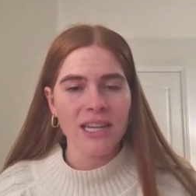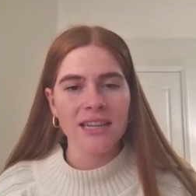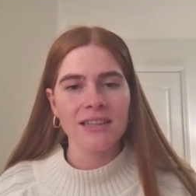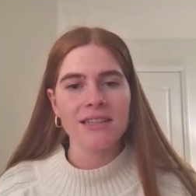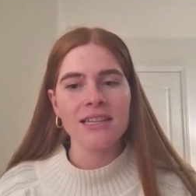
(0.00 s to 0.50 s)

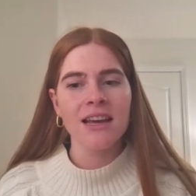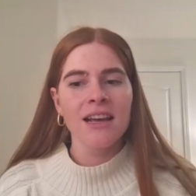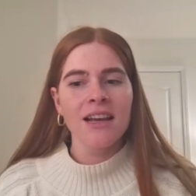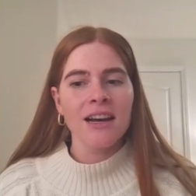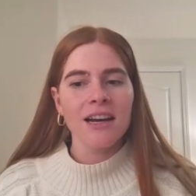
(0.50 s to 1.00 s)
And
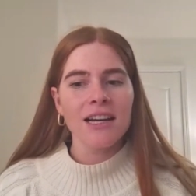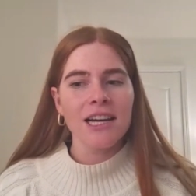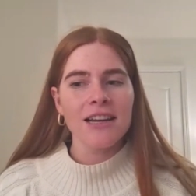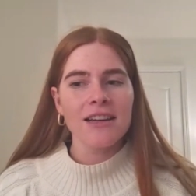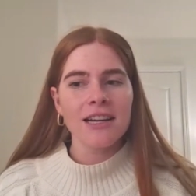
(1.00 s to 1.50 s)

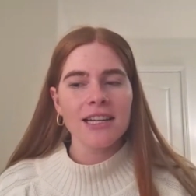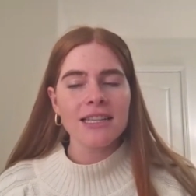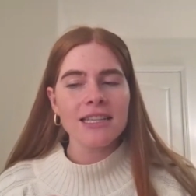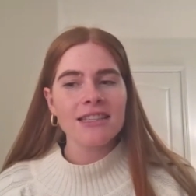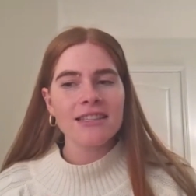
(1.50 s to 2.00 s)
I, I
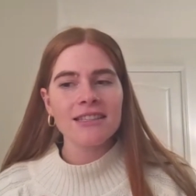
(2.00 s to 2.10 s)
guess